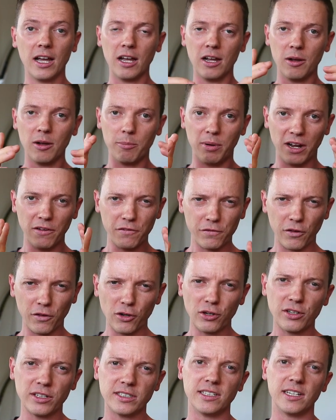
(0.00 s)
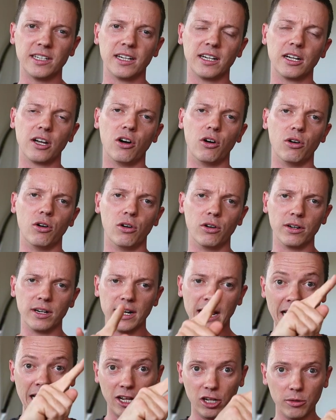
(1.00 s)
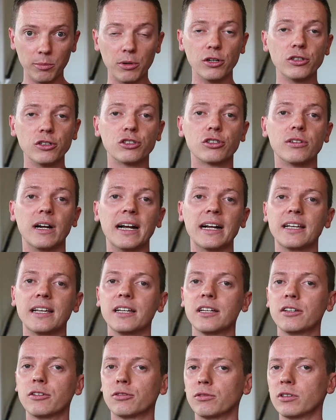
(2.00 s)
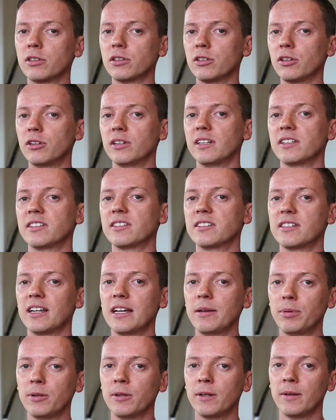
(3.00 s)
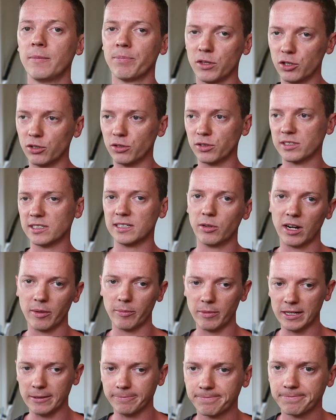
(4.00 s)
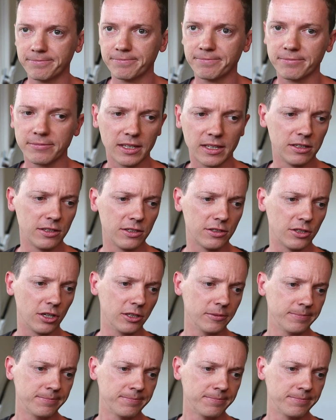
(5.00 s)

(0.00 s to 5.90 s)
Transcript: by focusing on elbow tracking through loading step, you'll see what I mean. So